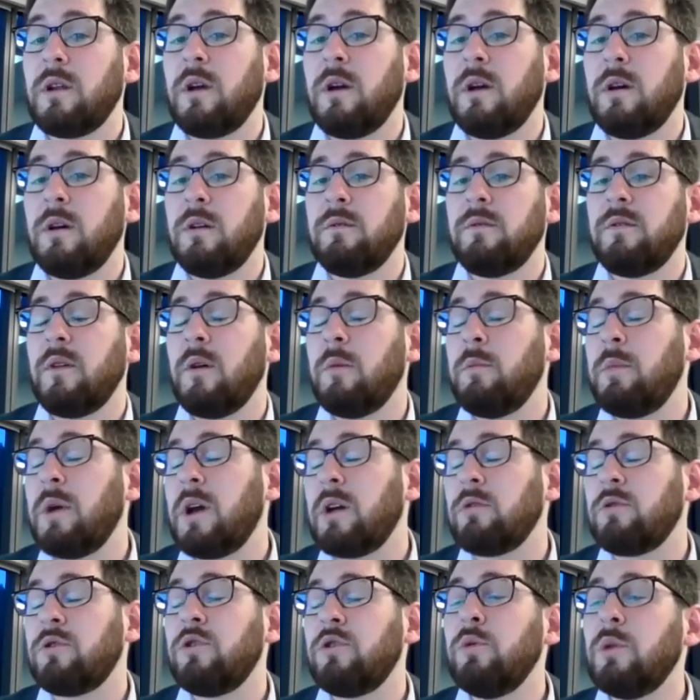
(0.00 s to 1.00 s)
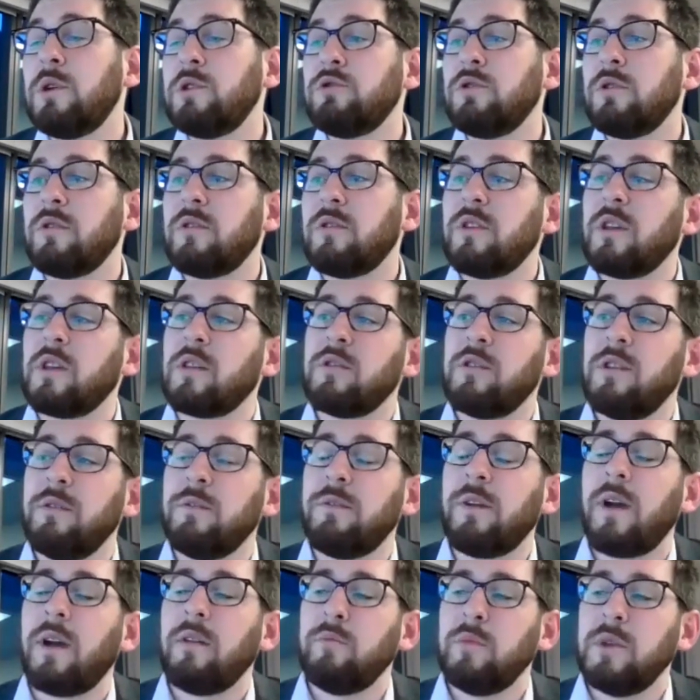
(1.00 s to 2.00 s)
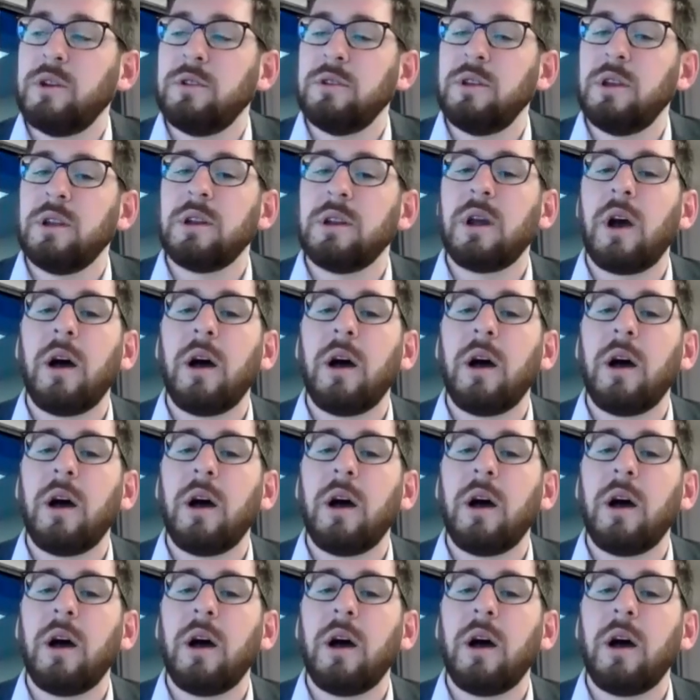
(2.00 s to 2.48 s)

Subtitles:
of about $265 million.